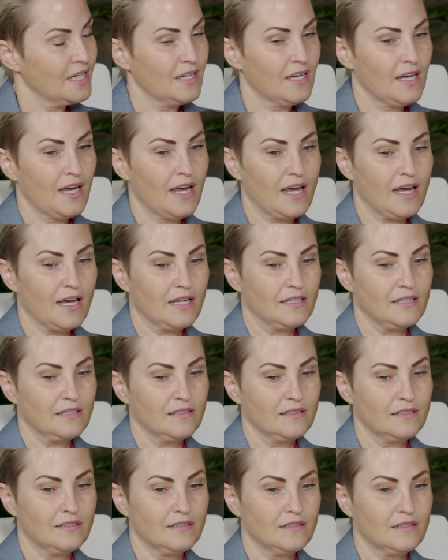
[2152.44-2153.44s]
And
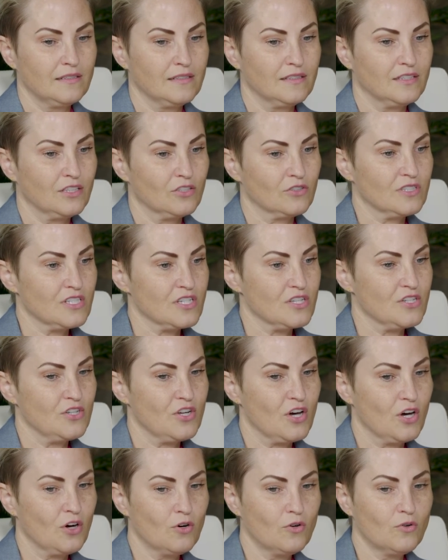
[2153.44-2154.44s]
there is
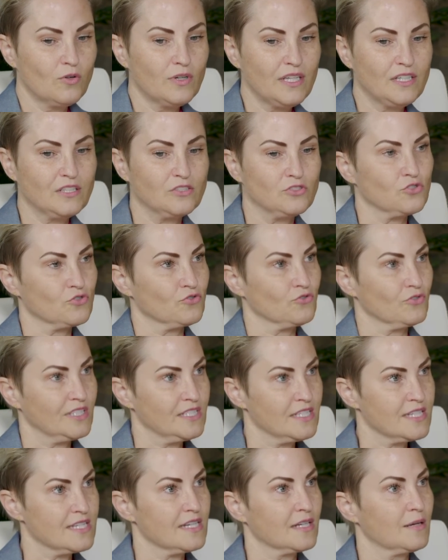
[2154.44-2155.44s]
no
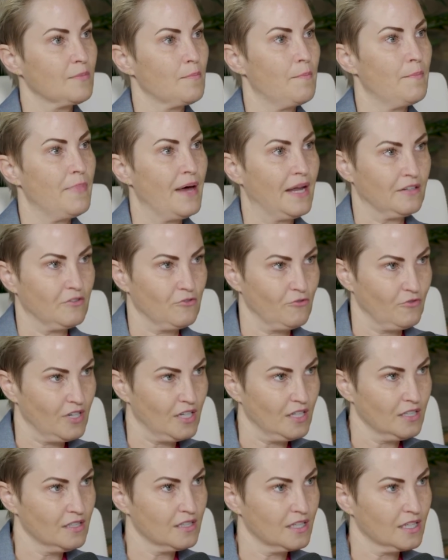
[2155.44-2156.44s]
intrinsic
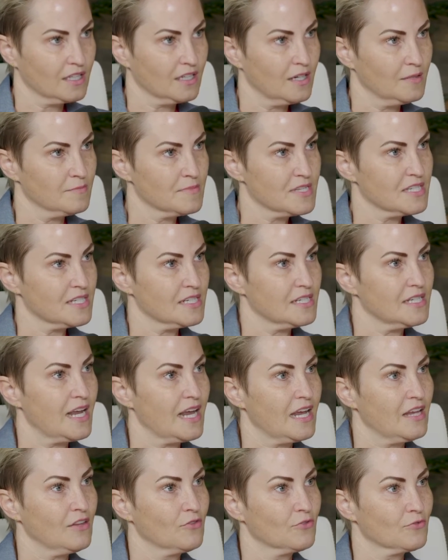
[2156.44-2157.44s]
benefit that comes to
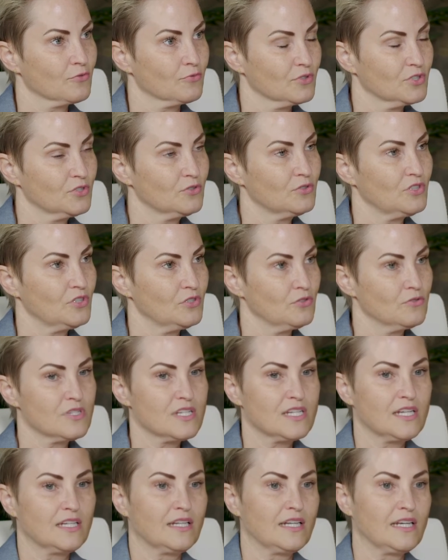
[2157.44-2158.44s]
Nate through
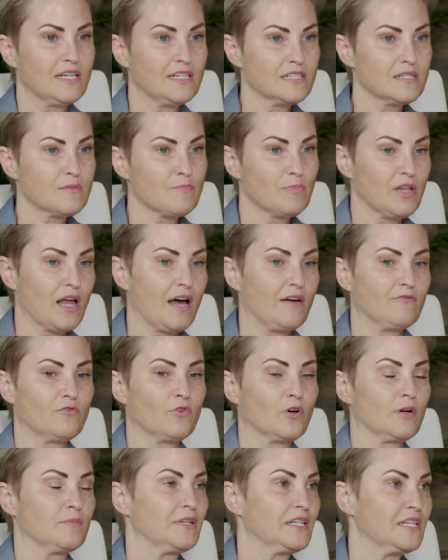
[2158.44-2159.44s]
using his
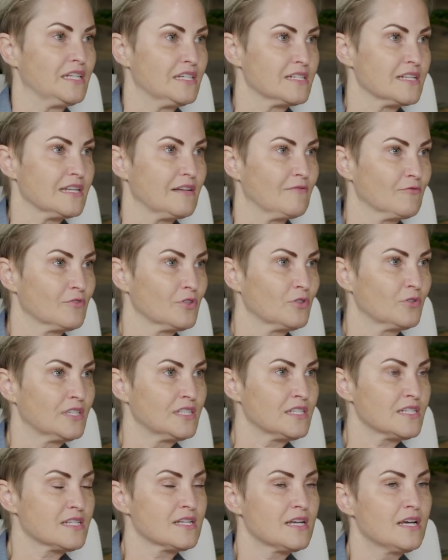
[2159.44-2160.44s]
platform and his
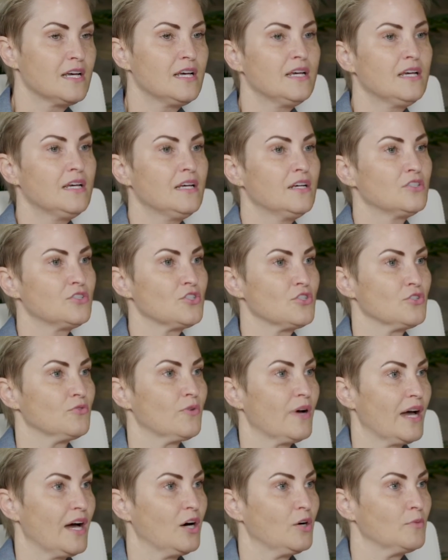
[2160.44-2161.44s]
influence to
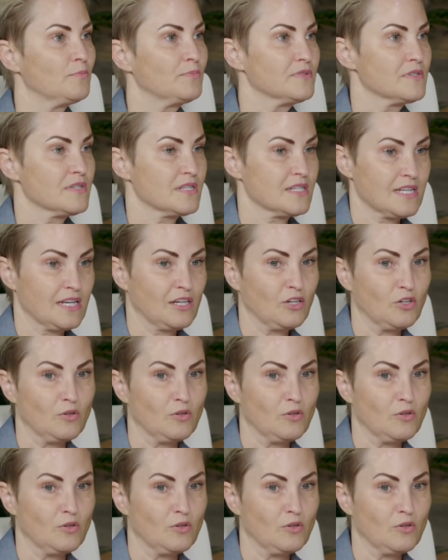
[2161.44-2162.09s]
help single